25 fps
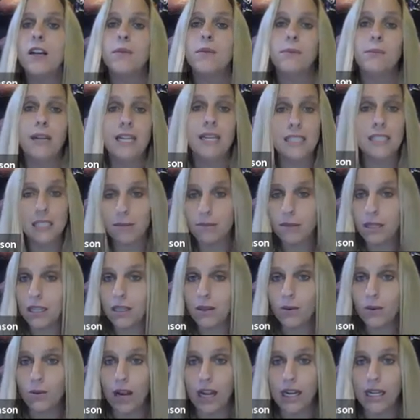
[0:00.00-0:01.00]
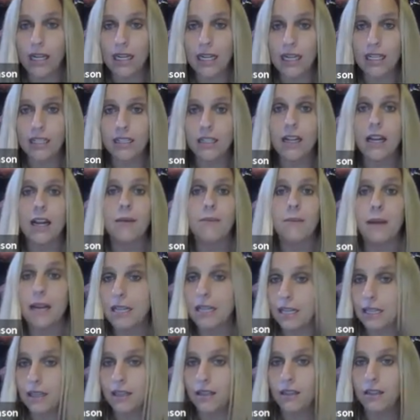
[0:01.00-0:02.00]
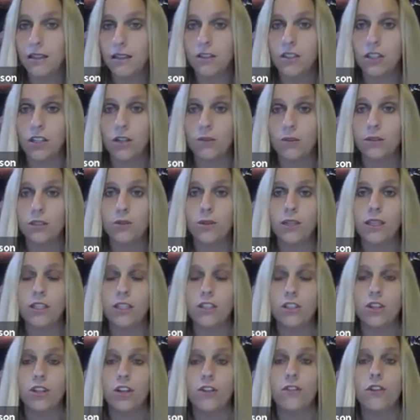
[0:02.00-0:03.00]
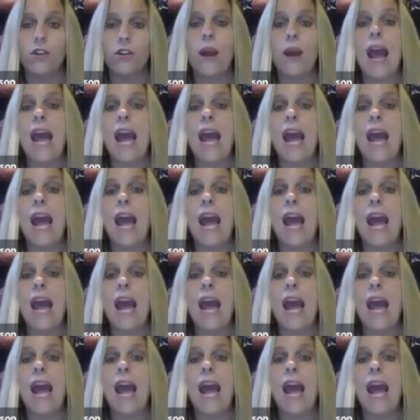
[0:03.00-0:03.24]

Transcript: Pick something in writing, make it, between the two of you.